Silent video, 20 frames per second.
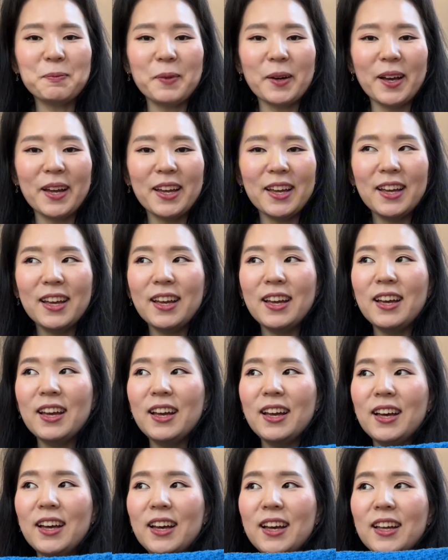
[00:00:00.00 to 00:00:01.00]
But
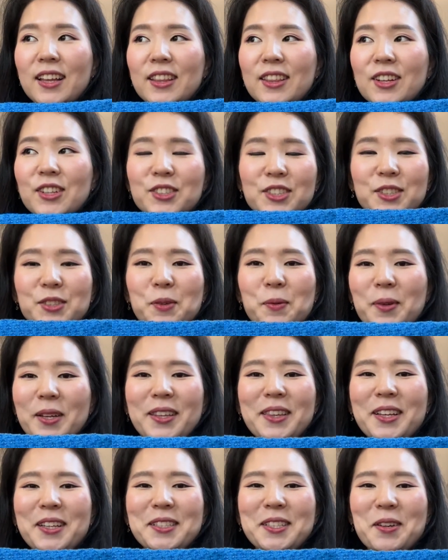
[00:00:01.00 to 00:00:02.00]
there are just so many
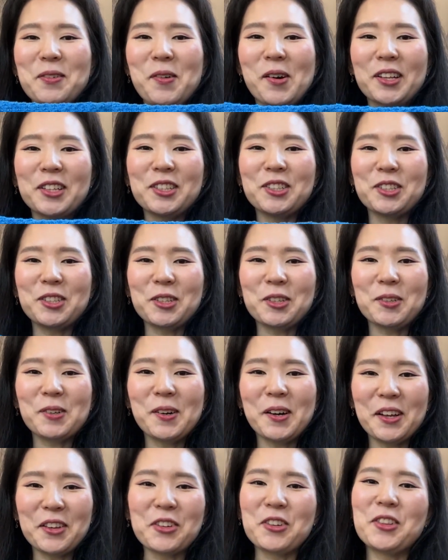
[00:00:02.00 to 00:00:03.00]
things I want to do
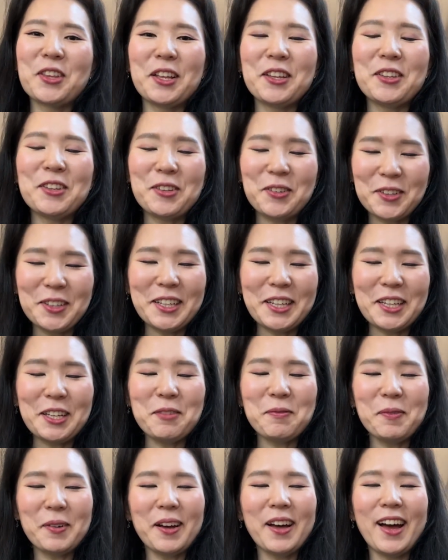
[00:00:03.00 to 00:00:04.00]
other than to
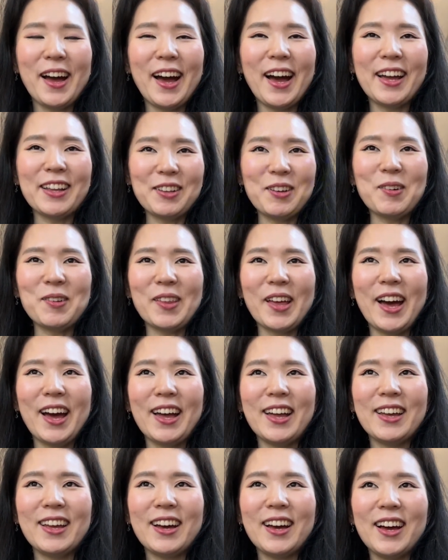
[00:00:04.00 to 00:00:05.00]
clean, but I know
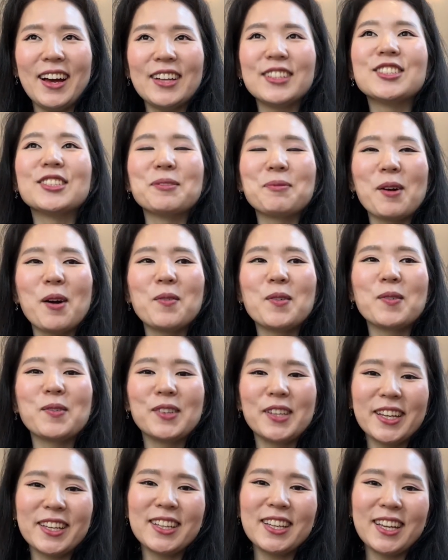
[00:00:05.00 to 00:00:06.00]
that I should
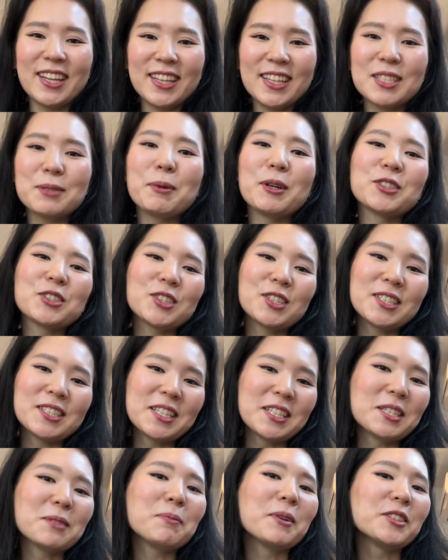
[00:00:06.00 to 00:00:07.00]
probably clean, especially
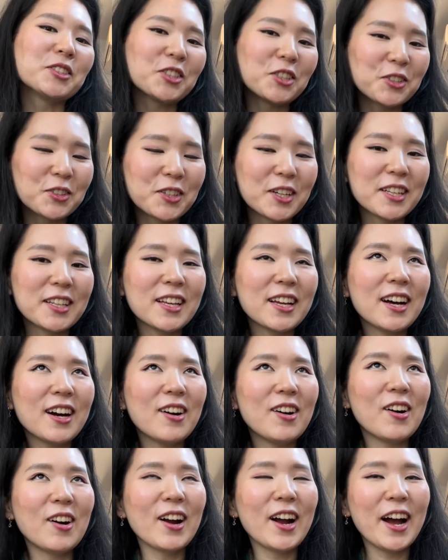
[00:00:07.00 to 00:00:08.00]
since my children
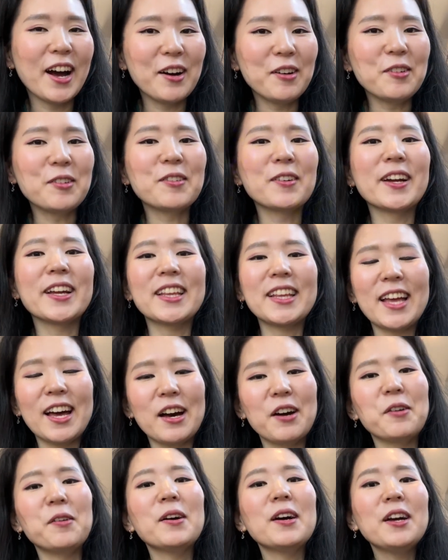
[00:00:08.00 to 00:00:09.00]
are out right
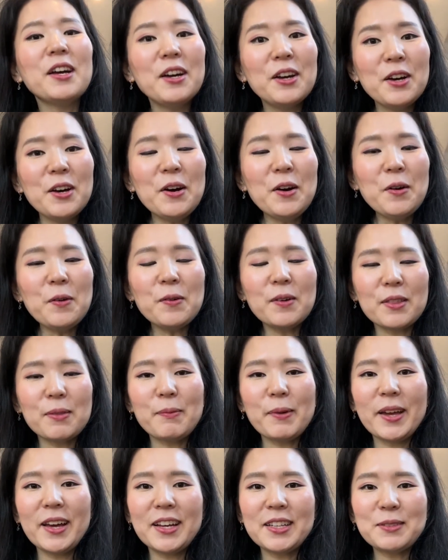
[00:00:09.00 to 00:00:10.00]
now with
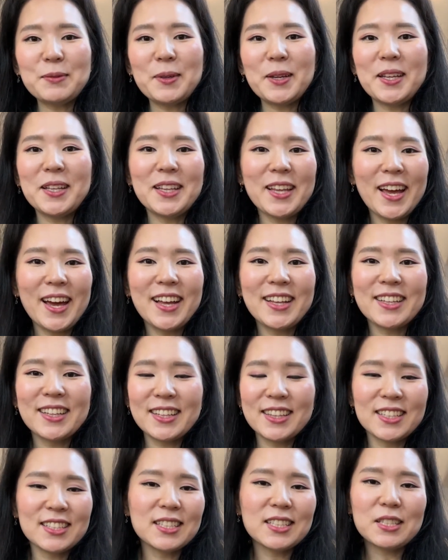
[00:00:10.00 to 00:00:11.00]
my husband, and
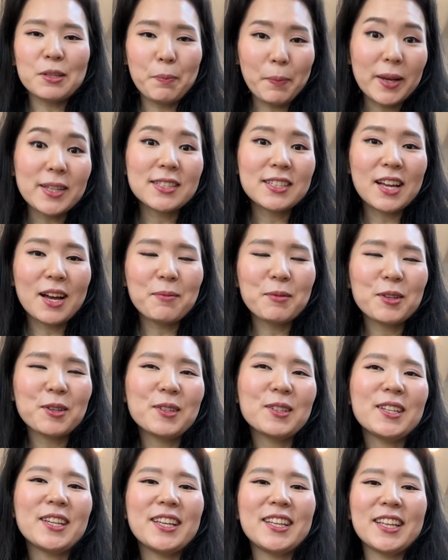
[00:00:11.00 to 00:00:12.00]
this is the best time to
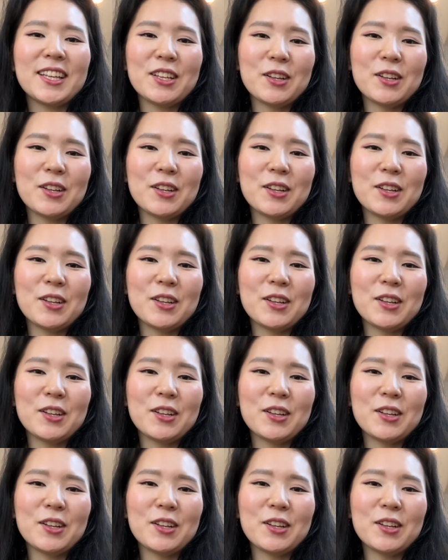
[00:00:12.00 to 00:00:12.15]
clean, and